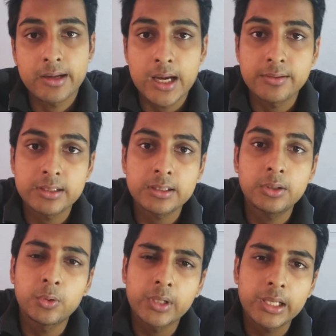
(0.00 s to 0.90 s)
Rather,
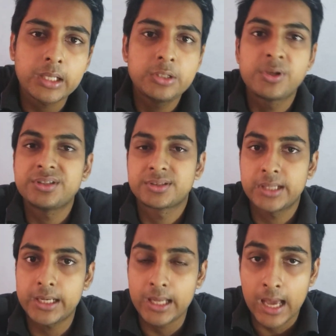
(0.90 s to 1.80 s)
okay, you can
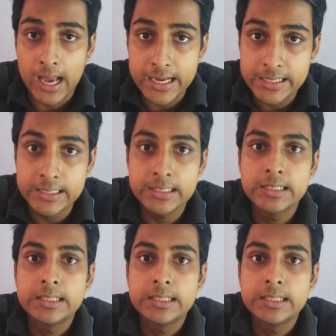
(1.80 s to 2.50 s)
stay in high